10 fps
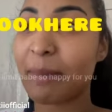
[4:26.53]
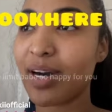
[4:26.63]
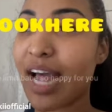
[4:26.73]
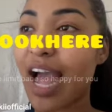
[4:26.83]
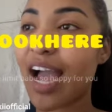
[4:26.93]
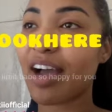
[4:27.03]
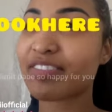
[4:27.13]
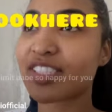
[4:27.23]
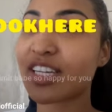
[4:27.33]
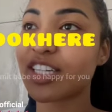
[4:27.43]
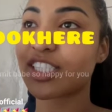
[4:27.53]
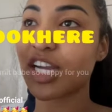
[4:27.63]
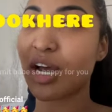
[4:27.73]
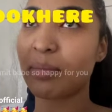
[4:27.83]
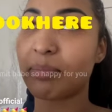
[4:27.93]
But I have
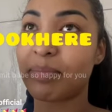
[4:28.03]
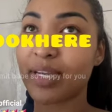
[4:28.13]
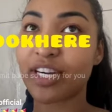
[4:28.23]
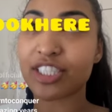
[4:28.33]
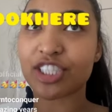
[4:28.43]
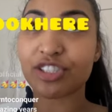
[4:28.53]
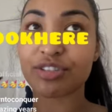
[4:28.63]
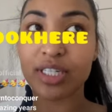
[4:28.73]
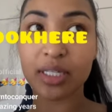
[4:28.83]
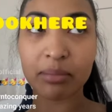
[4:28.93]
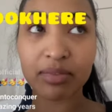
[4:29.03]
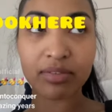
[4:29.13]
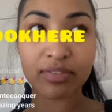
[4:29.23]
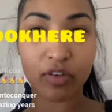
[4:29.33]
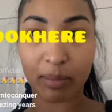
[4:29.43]
such a bigger dream
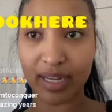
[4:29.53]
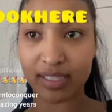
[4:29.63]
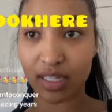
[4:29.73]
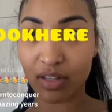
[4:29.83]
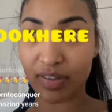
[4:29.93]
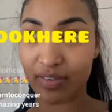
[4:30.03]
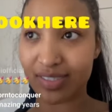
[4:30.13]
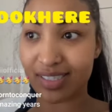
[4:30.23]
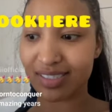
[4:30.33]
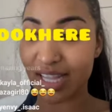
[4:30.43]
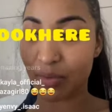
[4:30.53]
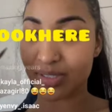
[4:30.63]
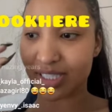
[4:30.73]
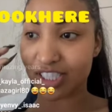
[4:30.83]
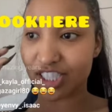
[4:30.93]
for myself ever since I
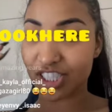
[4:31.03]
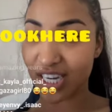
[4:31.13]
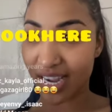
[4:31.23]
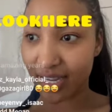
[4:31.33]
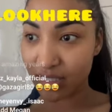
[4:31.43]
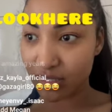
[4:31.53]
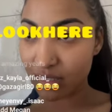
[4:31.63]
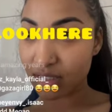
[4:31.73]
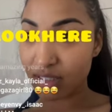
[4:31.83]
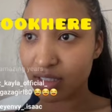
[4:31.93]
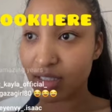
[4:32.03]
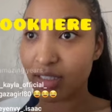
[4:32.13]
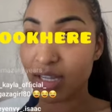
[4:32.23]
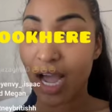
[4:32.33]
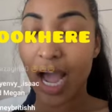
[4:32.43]
was a child.
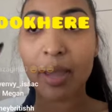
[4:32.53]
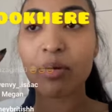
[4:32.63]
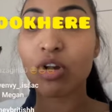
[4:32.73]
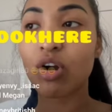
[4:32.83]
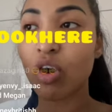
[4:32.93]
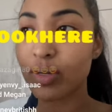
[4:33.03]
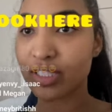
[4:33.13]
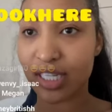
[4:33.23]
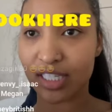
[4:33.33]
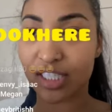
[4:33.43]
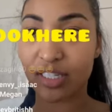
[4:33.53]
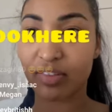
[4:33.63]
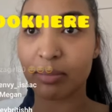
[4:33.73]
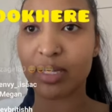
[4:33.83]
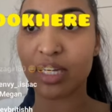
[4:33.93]
I'm going to
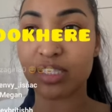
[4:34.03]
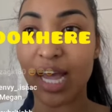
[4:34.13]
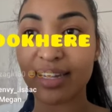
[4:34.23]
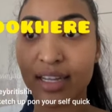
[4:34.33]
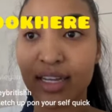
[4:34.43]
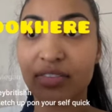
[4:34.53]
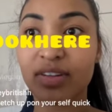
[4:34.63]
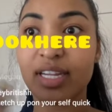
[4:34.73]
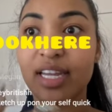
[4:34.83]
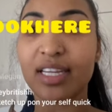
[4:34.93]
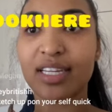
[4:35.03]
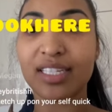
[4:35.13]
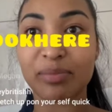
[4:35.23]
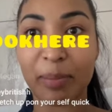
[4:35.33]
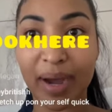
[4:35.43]
achieve it because at the end of the day, it
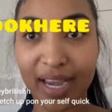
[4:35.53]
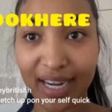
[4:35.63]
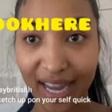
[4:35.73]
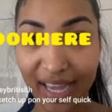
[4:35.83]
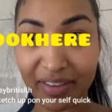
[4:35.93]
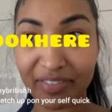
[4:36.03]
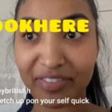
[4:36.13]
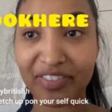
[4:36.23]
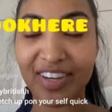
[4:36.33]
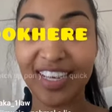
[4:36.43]
is my life.